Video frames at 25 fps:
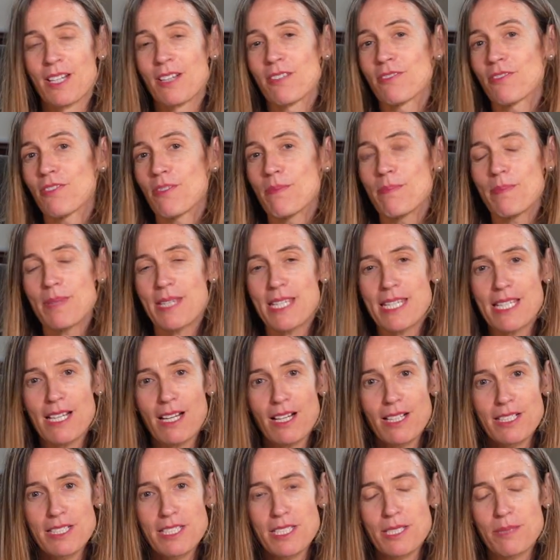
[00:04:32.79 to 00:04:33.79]
For me,
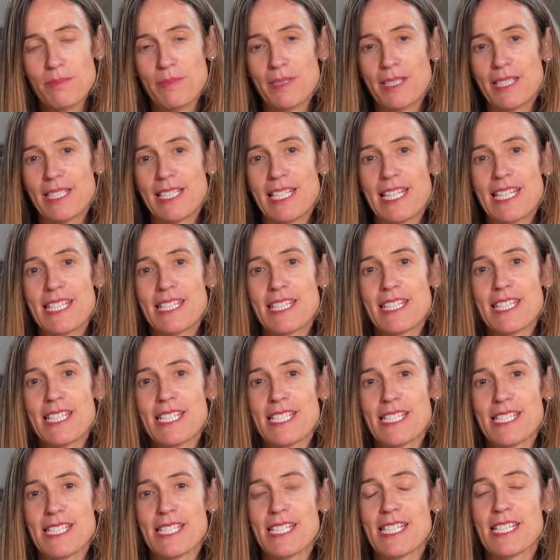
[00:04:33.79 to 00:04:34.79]
ultimately,
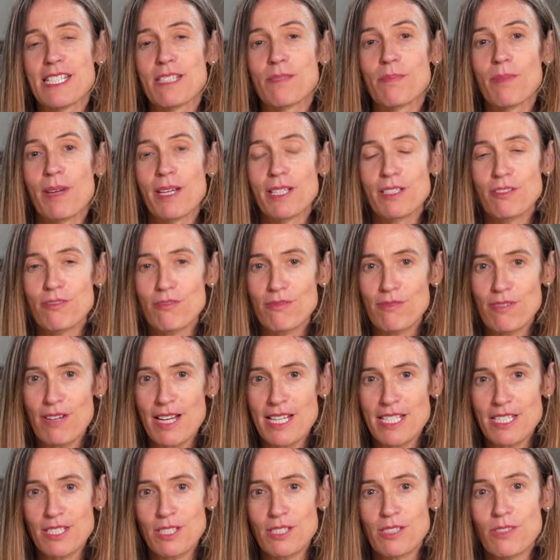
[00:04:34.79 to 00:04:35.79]
this is my
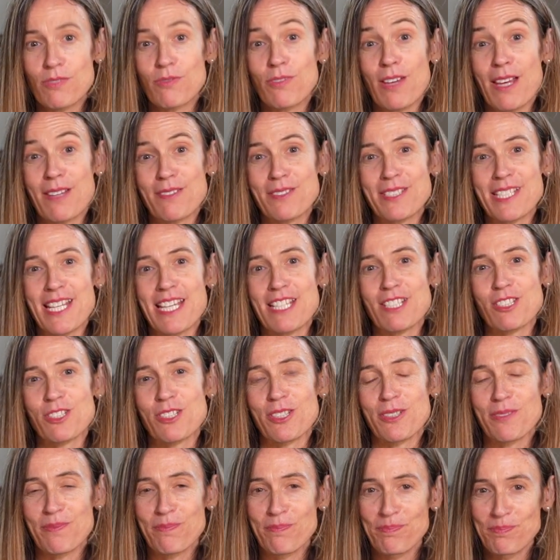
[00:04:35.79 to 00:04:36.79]
greatest
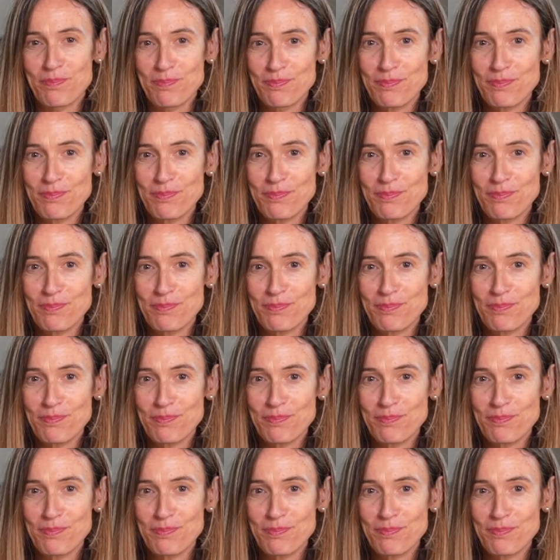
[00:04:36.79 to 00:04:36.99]
foundation